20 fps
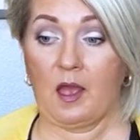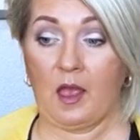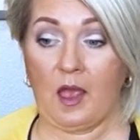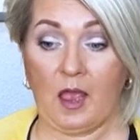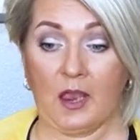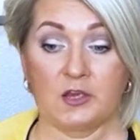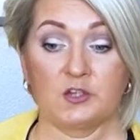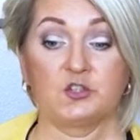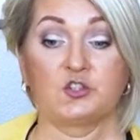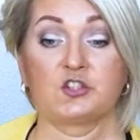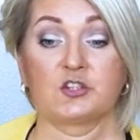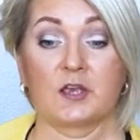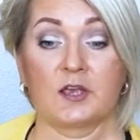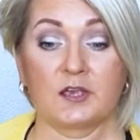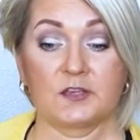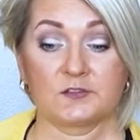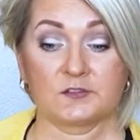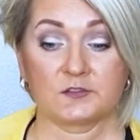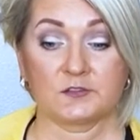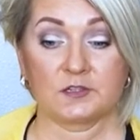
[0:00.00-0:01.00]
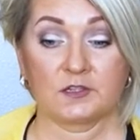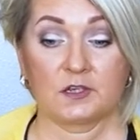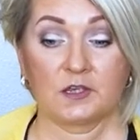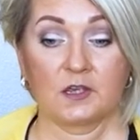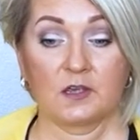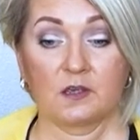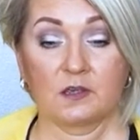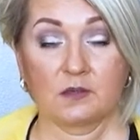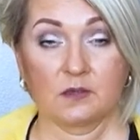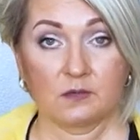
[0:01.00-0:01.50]
I just
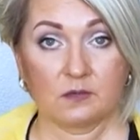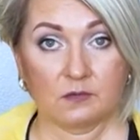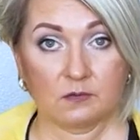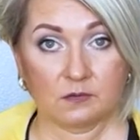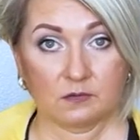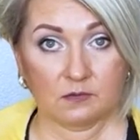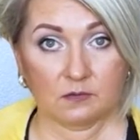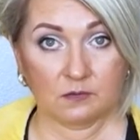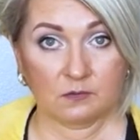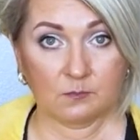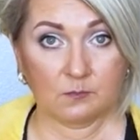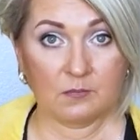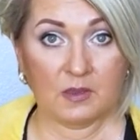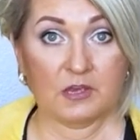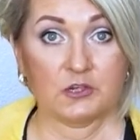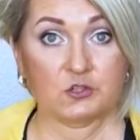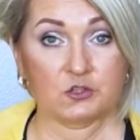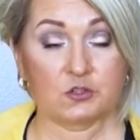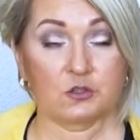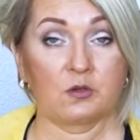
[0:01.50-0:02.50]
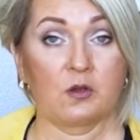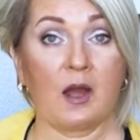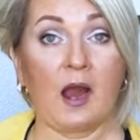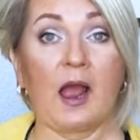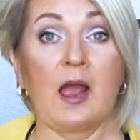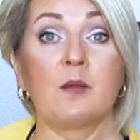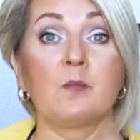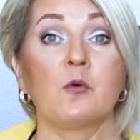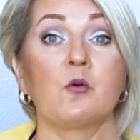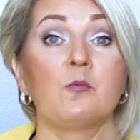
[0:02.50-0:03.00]
make sure
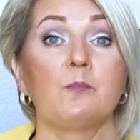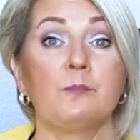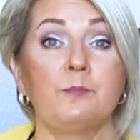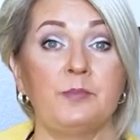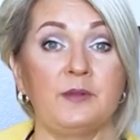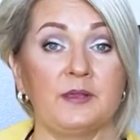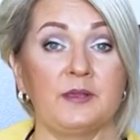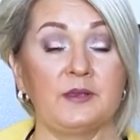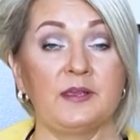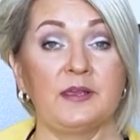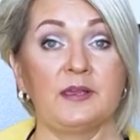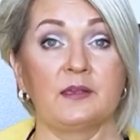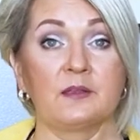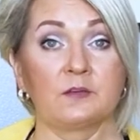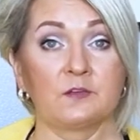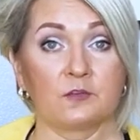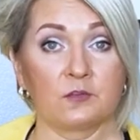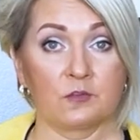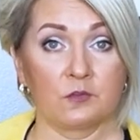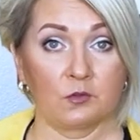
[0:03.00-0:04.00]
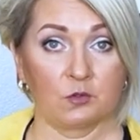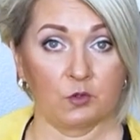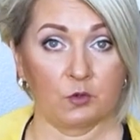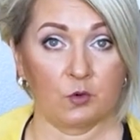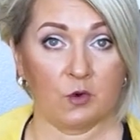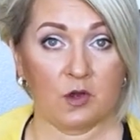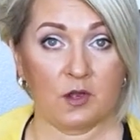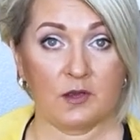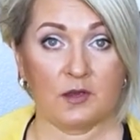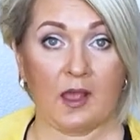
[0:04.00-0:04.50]
I'm obedient to the
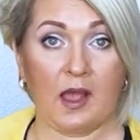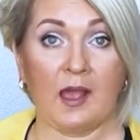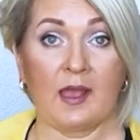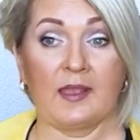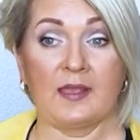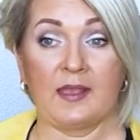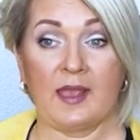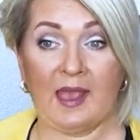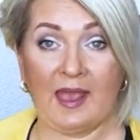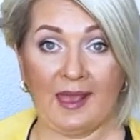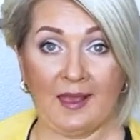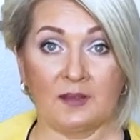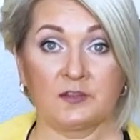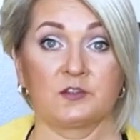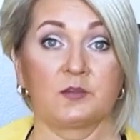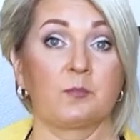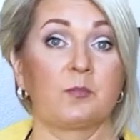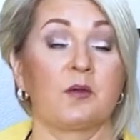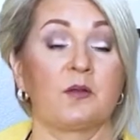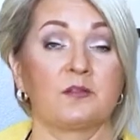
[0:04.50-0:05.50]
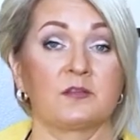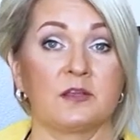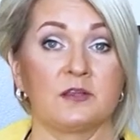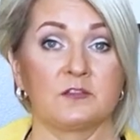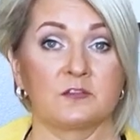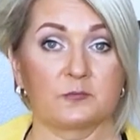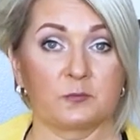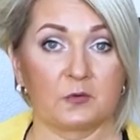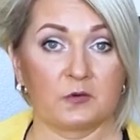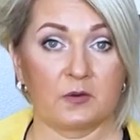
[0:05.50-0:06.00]
Lord. I act upon the
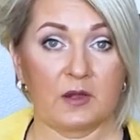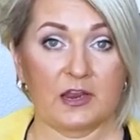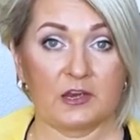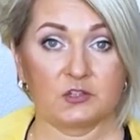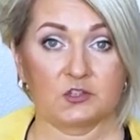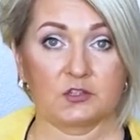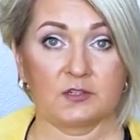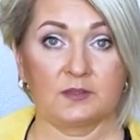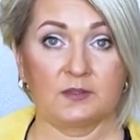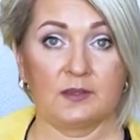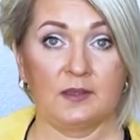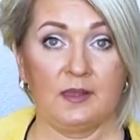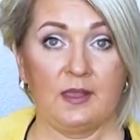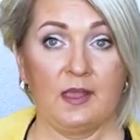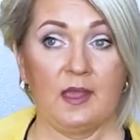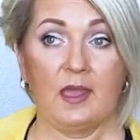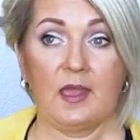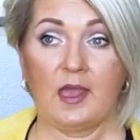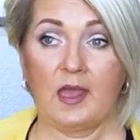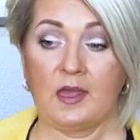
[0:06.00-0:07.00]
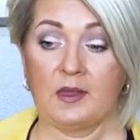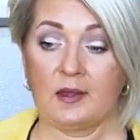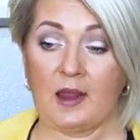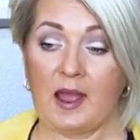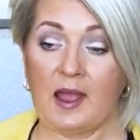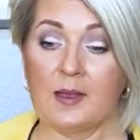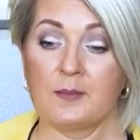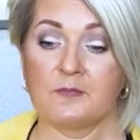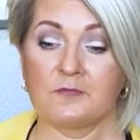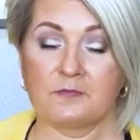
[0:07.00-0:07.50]
inspiration, and
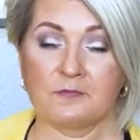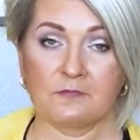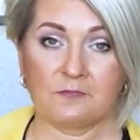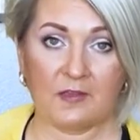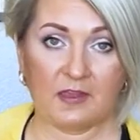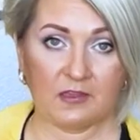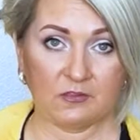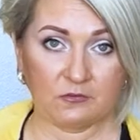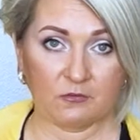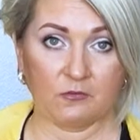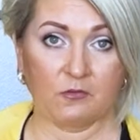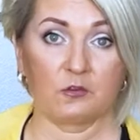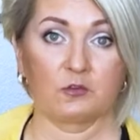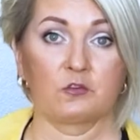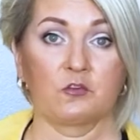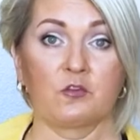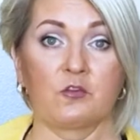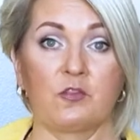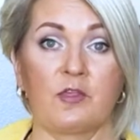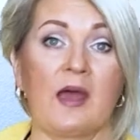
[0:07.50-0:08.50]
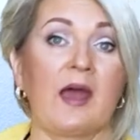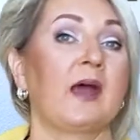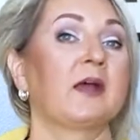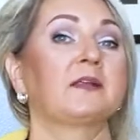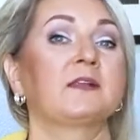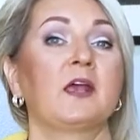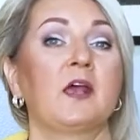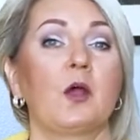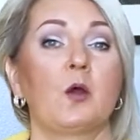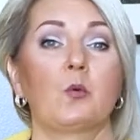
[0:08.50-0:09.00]
I'm faithful to
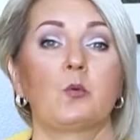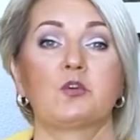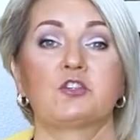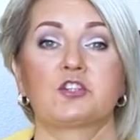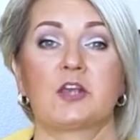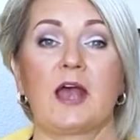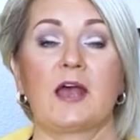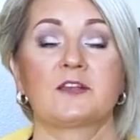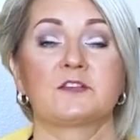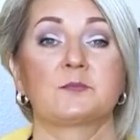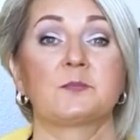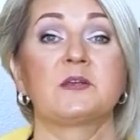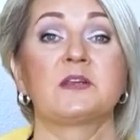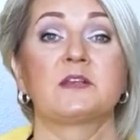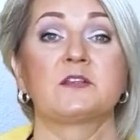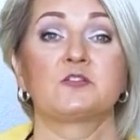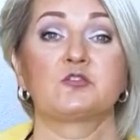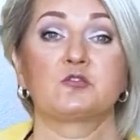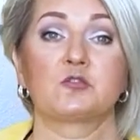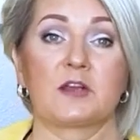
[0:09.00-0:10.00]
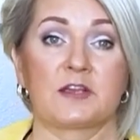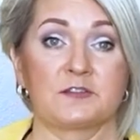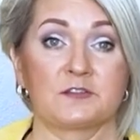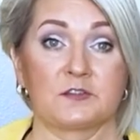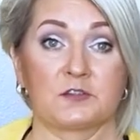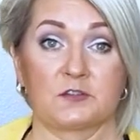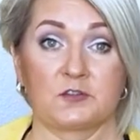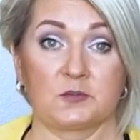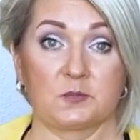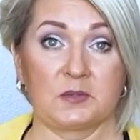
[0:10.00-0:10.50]
that which has been
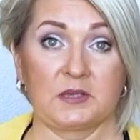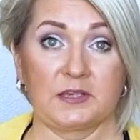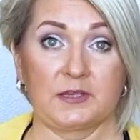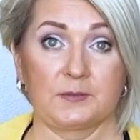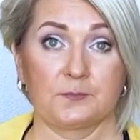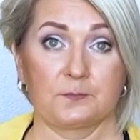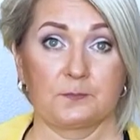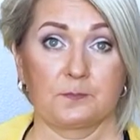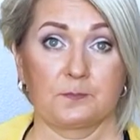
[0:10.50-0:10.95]
entrusted to me.